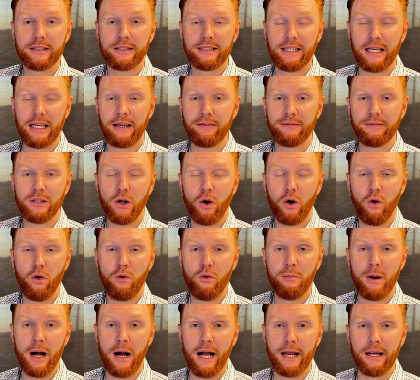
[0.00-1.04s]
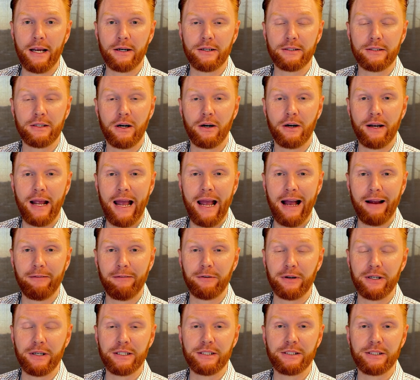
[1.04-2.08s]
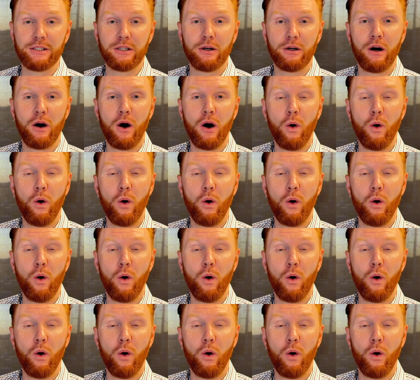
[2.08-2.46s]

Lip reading: saves home buyers on average